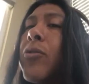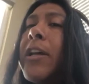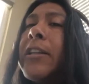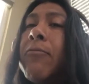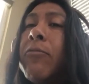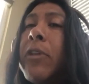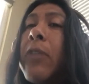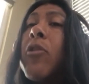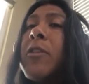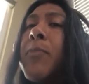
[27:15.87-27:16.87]
and we're
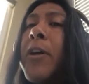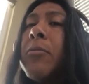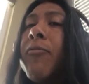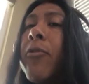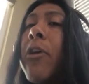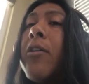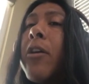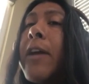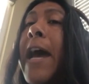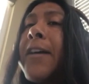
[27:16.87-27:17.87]
responsible for our
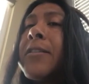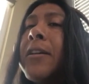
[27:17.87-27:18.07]
acts.